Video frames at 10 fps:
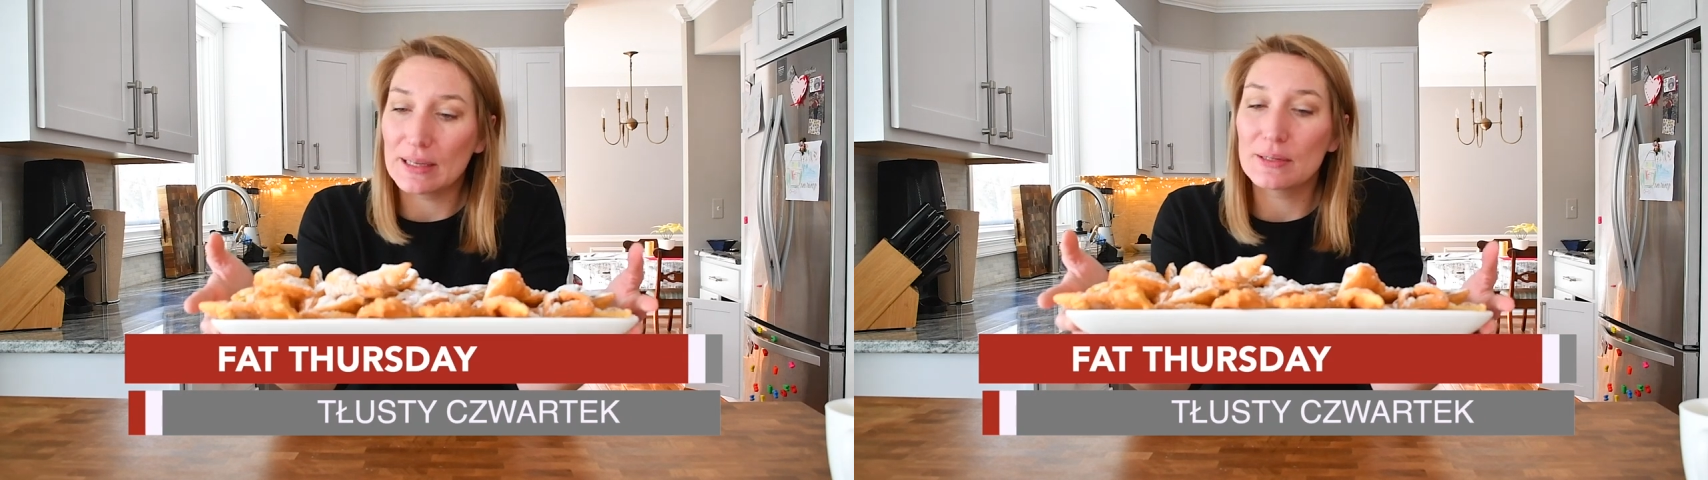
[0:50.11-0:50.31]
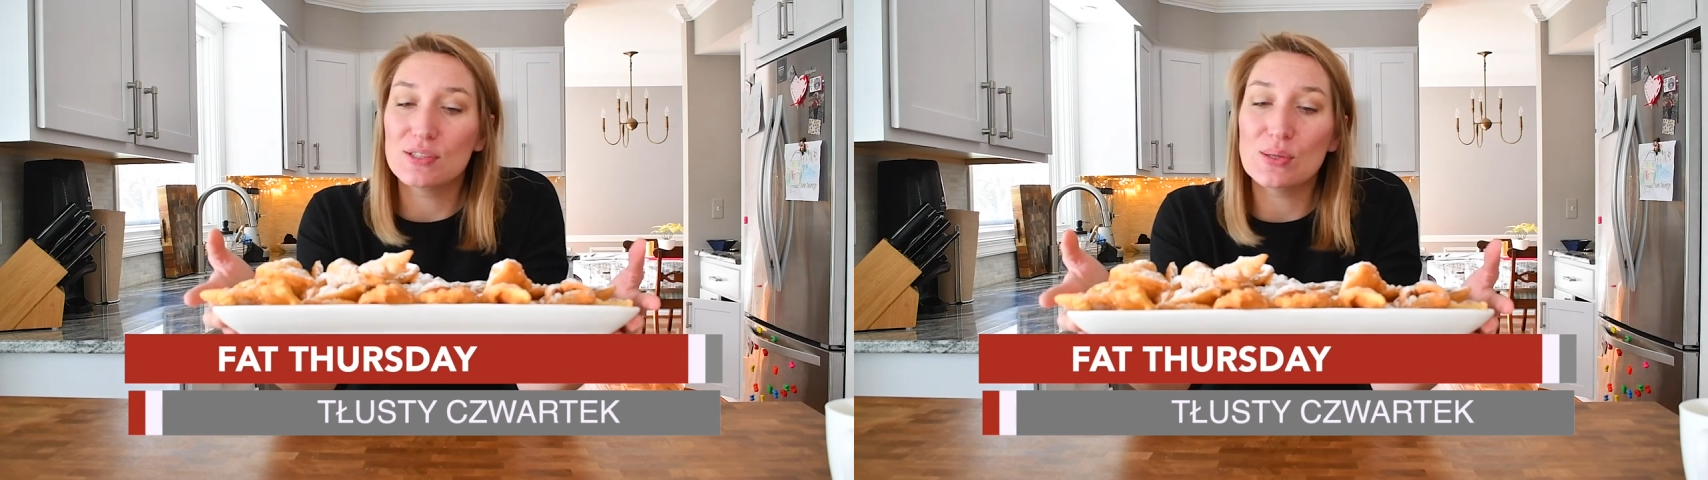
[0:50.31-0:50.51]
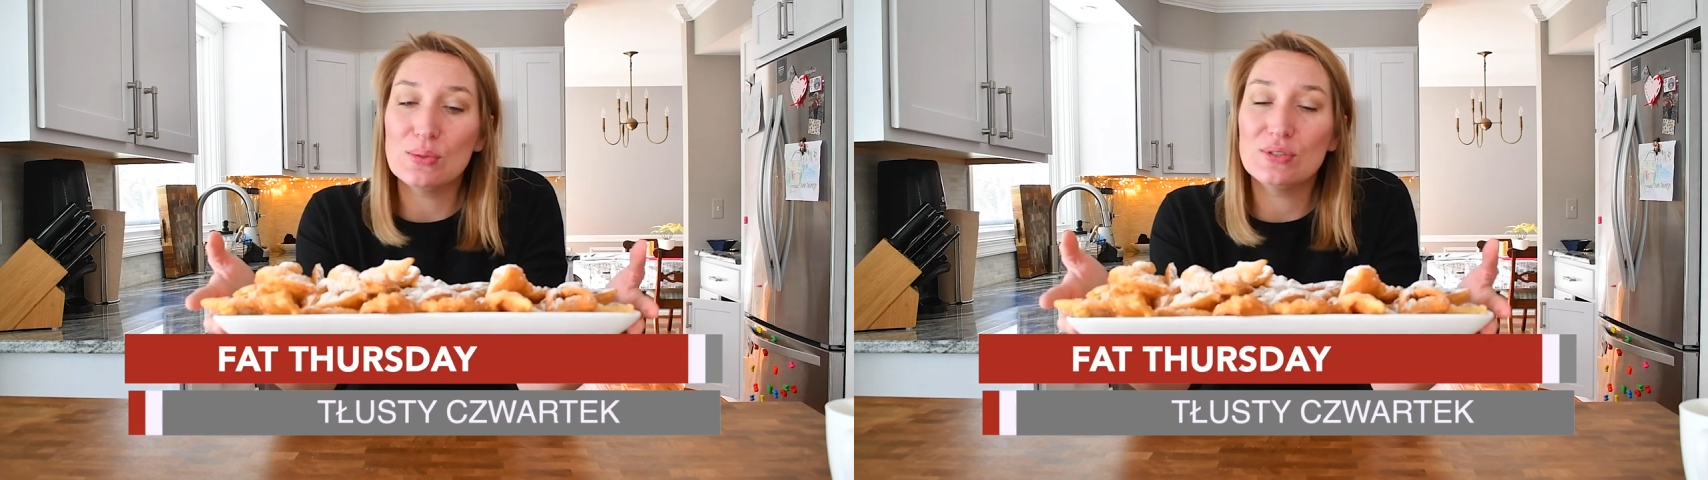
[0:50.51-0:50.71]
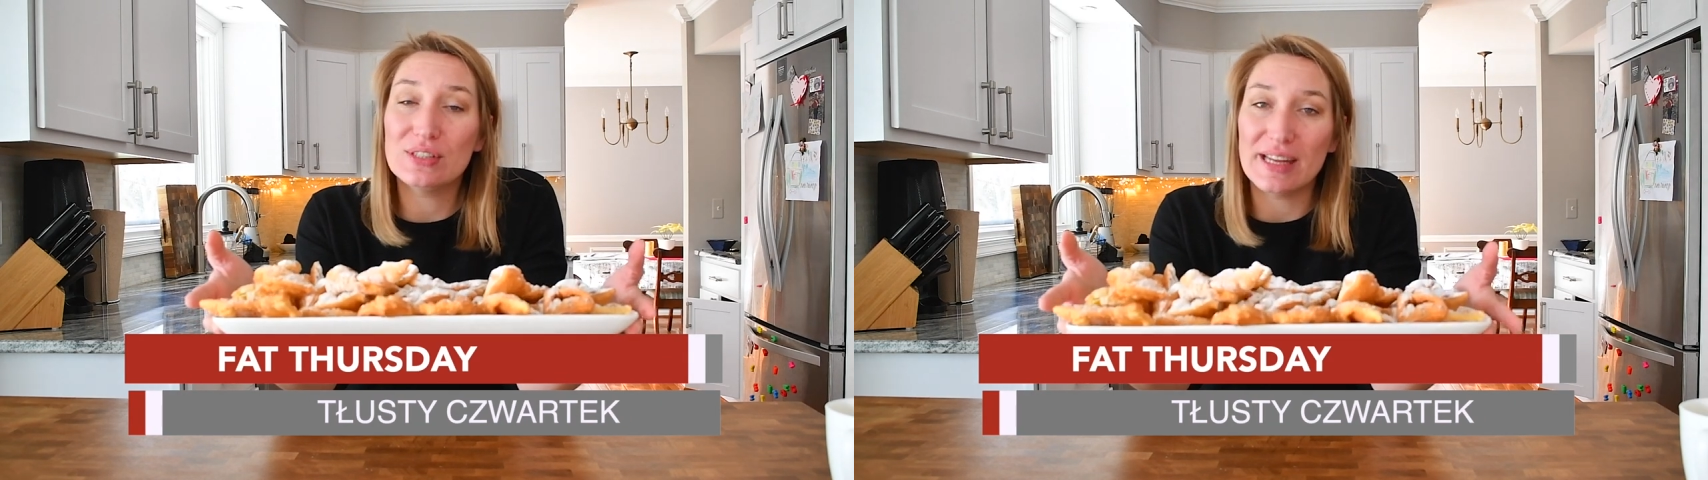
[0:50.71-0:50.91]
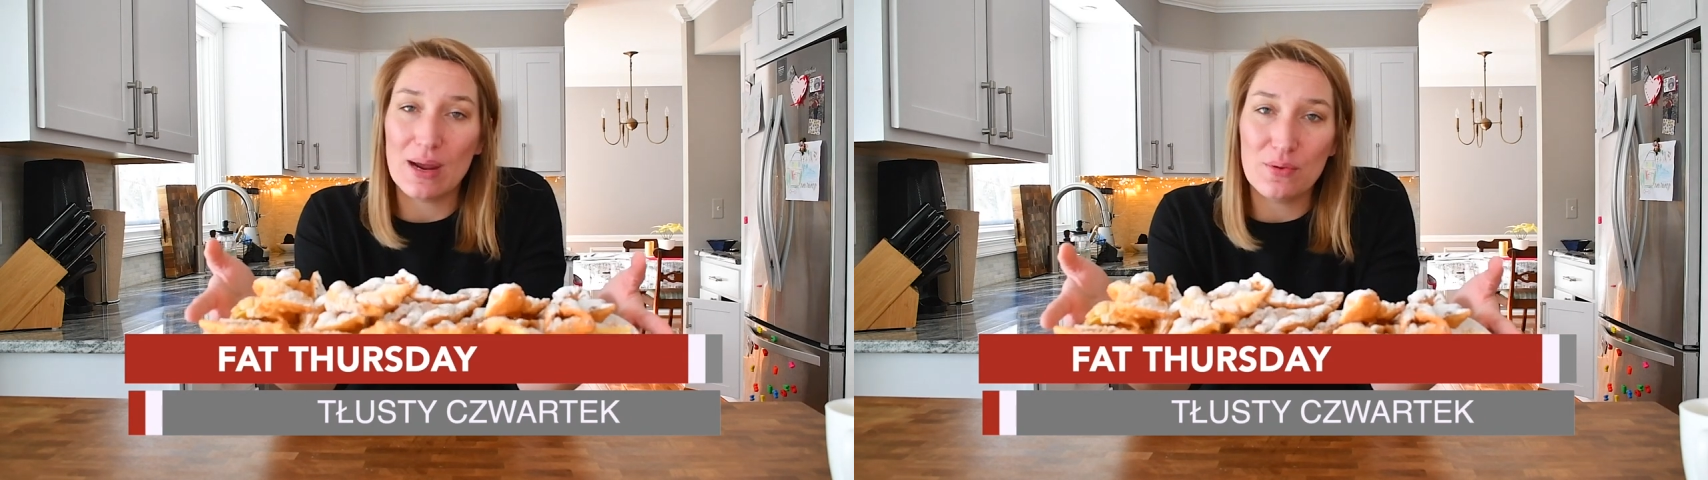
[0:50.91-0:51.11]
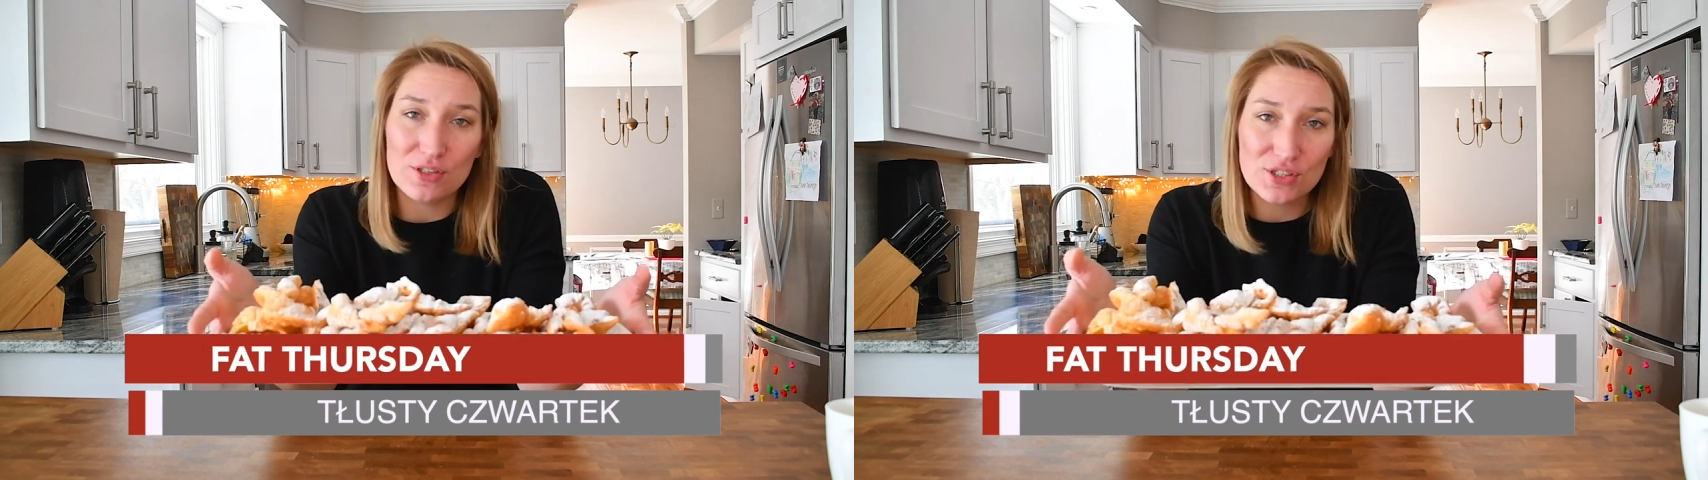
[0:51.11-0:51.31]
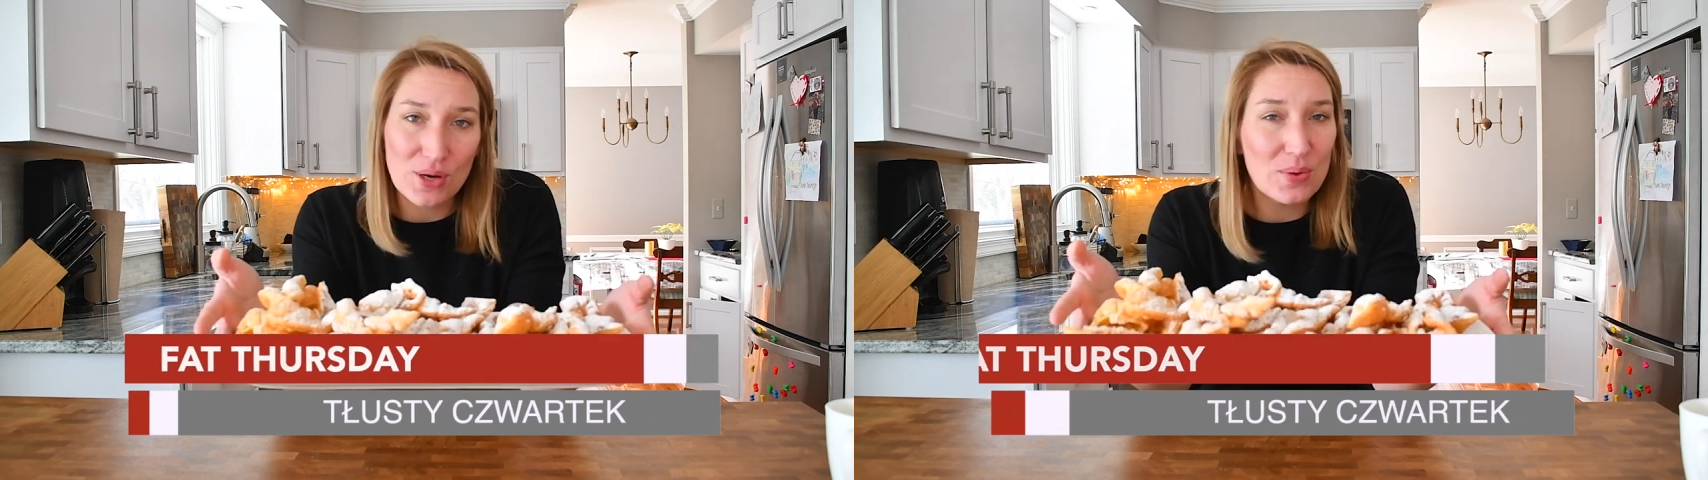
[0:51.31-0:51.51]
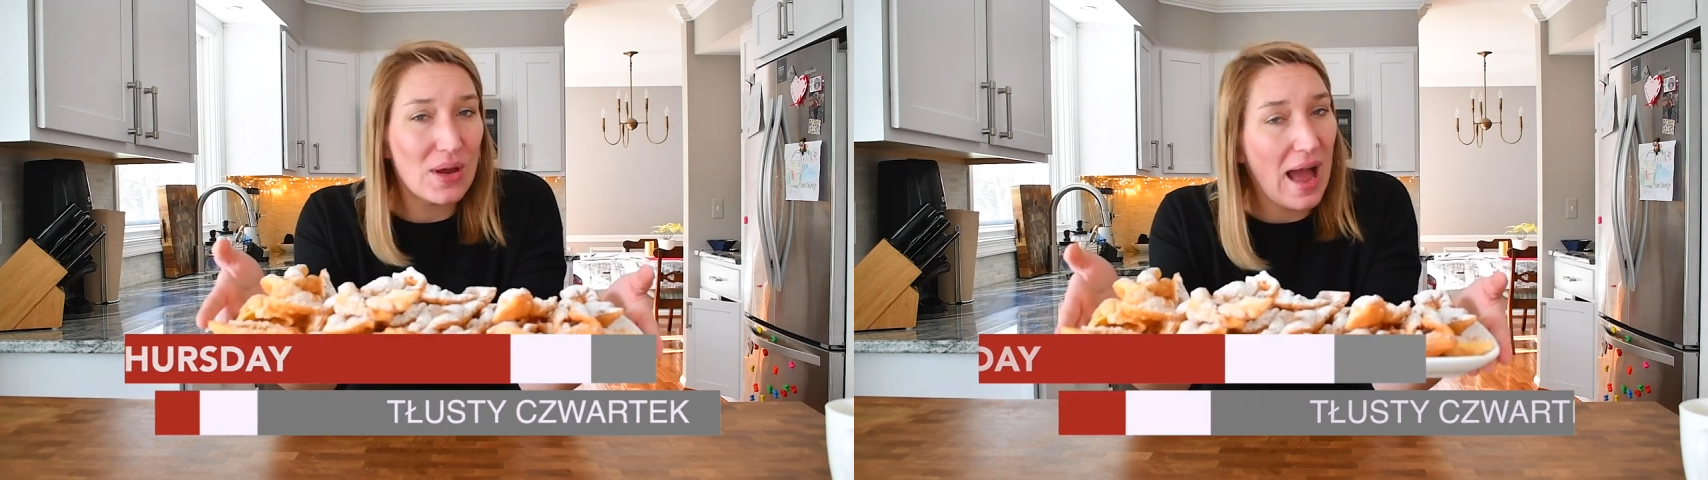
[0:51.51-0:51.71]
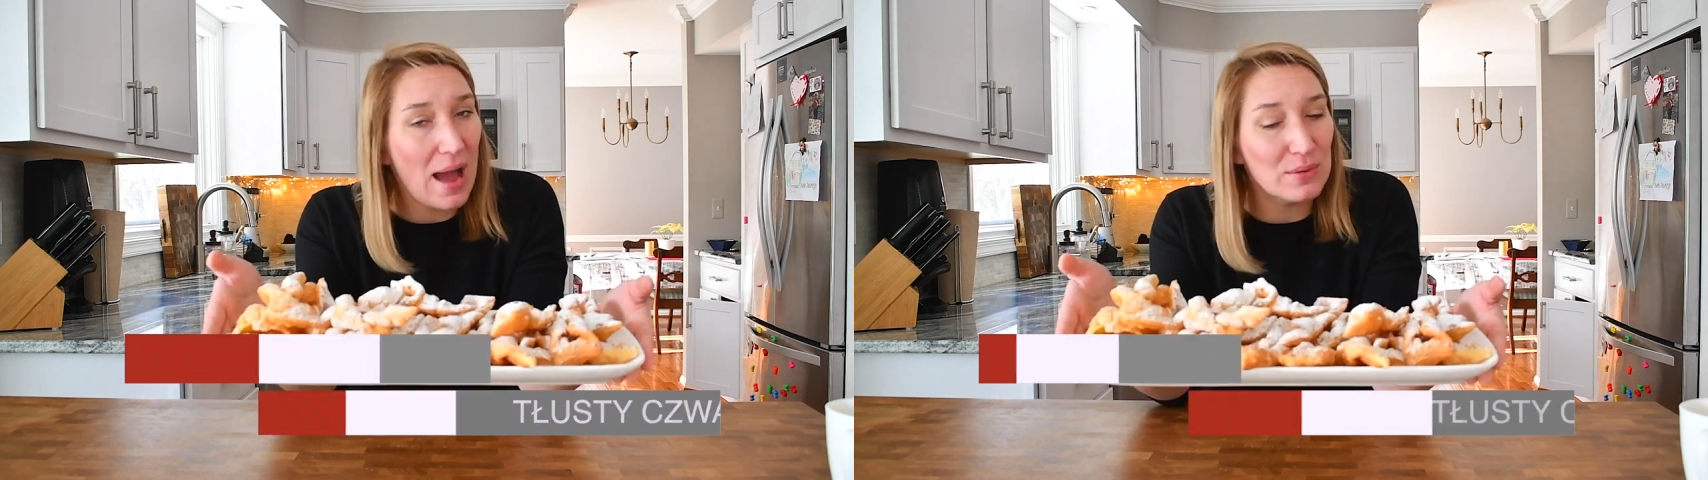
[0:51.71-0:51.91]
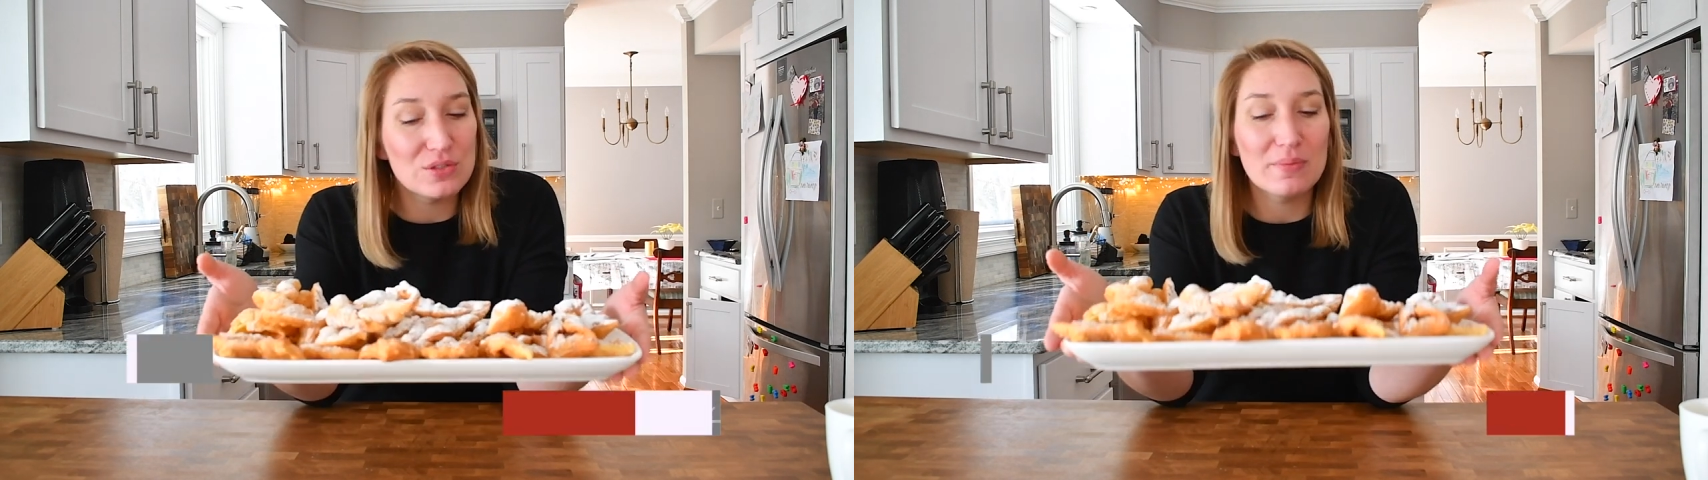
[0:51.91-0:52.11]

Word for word: So today I want to show you how to